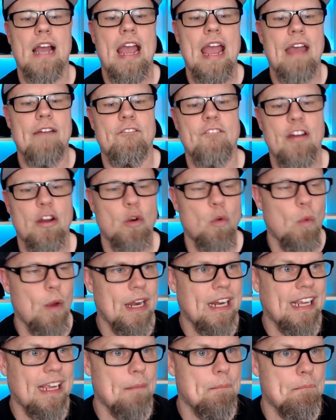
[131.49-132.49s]
I have found a
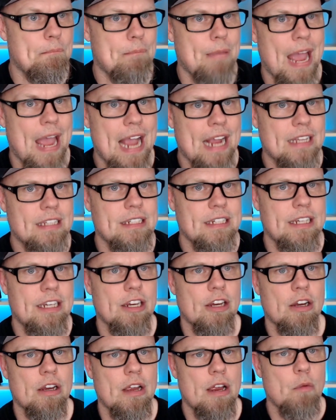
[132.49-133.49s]
way to get back to
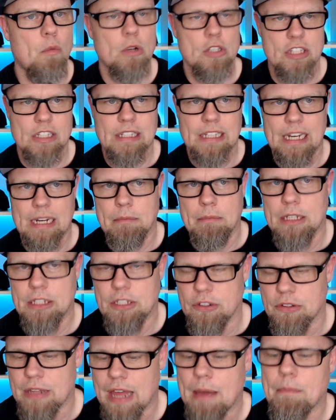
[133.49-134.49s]
here. It wasn't letting me
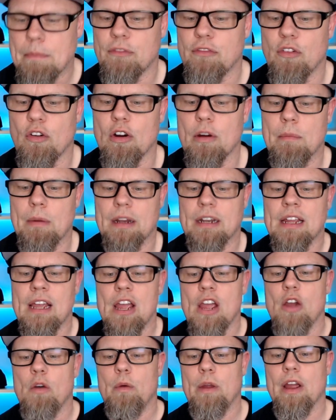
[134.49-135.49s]
do that before, but
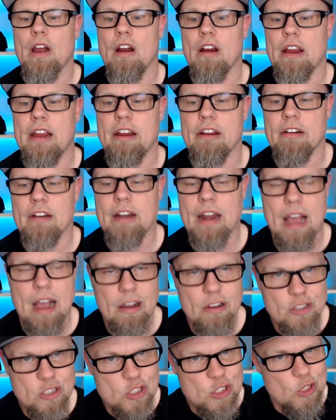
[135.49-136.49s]
we are here
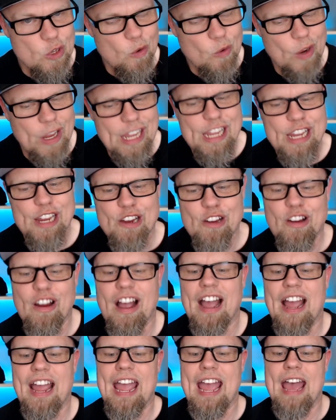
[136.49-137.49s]
now, so here
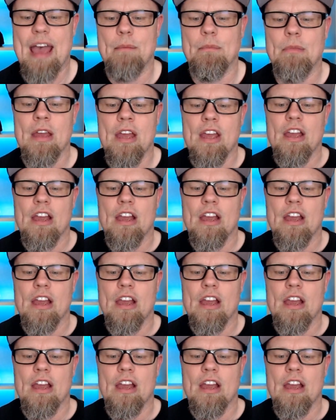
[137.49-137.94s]
I am.